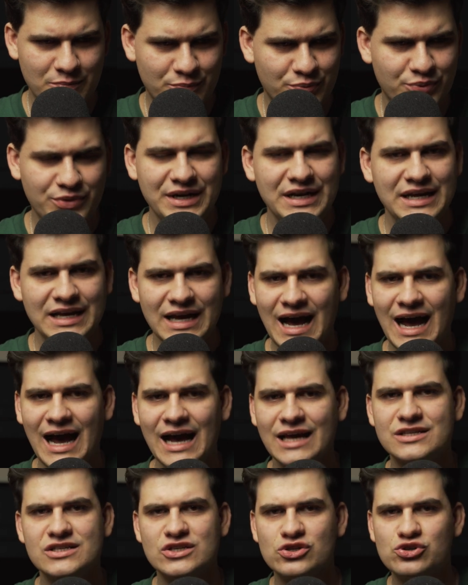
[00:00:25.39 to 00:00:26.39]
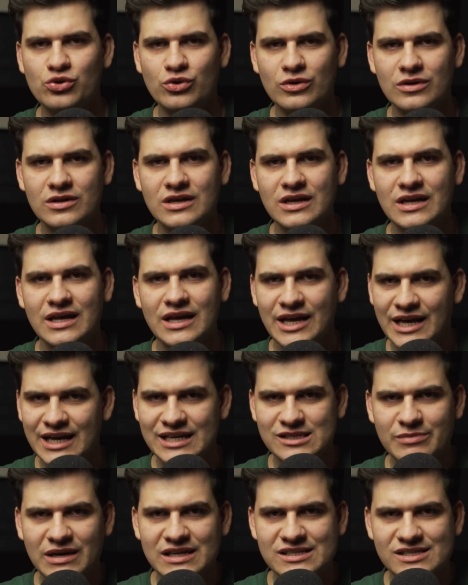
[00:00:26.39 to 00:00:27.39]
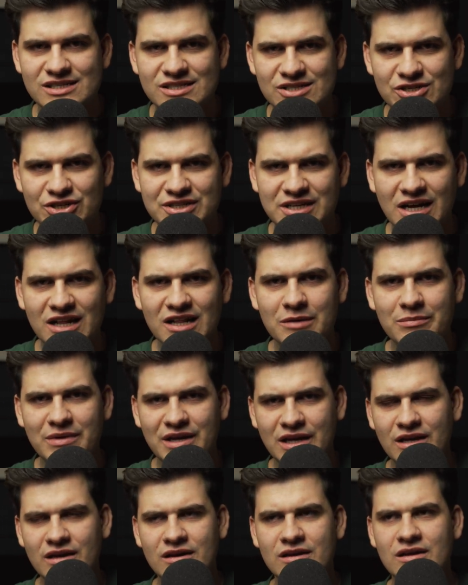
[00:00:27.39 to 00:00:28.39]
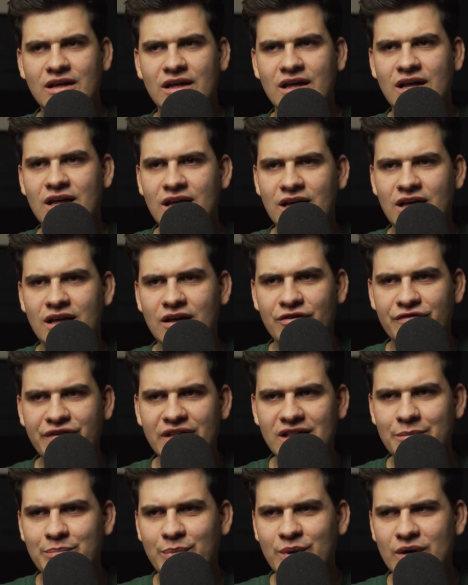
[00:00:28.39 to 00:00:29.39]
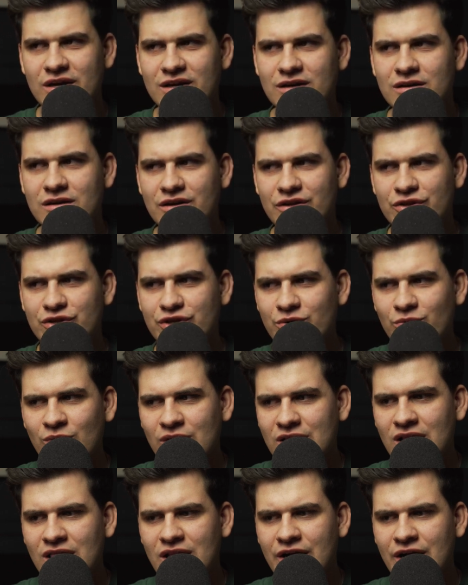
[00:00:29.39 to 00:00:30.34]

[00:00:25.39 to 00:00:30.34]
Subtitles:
pre-high school is my sister telling me, "Filip, do you want to